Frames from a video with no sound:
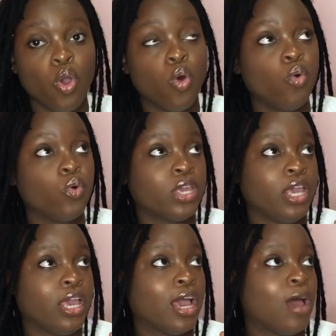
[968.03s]
okay,
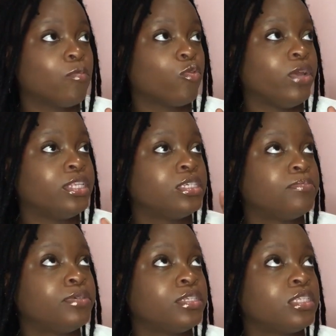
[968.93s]
I'm going to
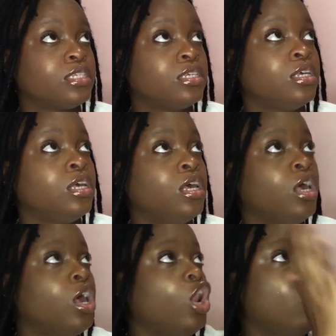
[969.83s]
put
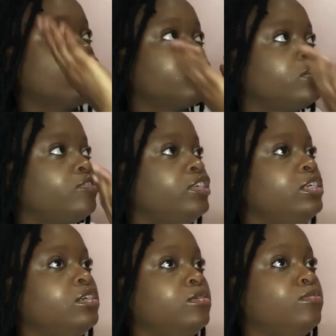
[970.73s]
luxury
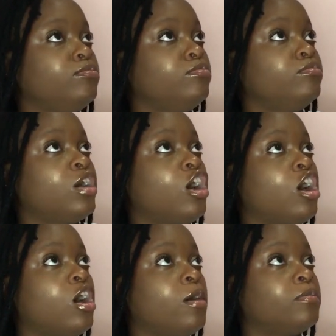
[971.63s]

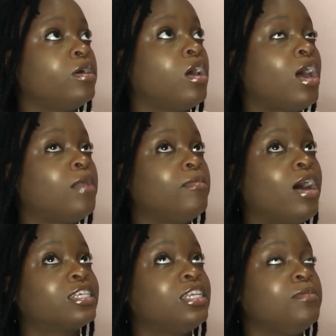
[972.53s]
um,
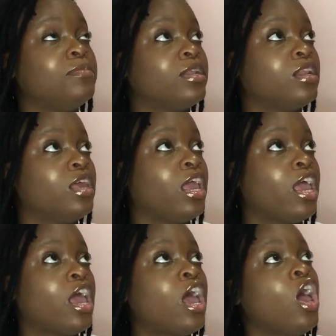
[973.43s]
handbags in the middle
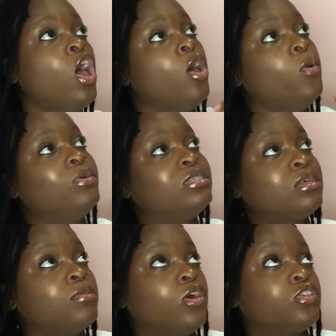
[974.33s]
here with
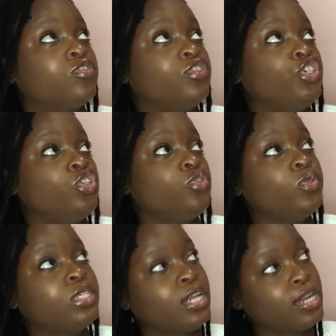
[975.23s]
some luxury
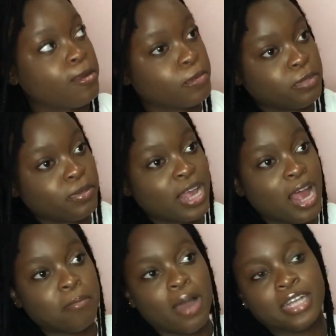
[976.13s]
shoes and then I'm going to put
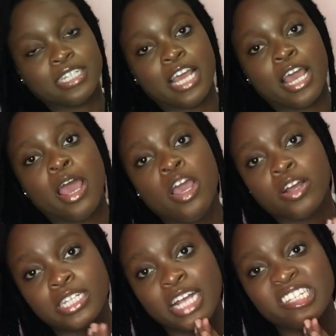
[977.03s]
handbags here because
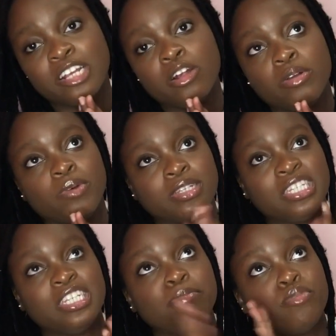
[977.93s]
that's not how it was.
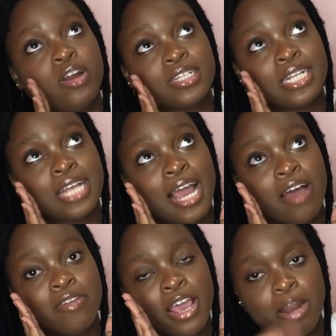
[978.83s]
The products that I have
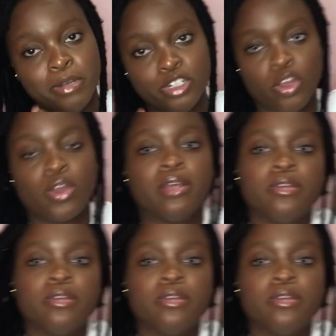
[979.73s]
here, let me show you guys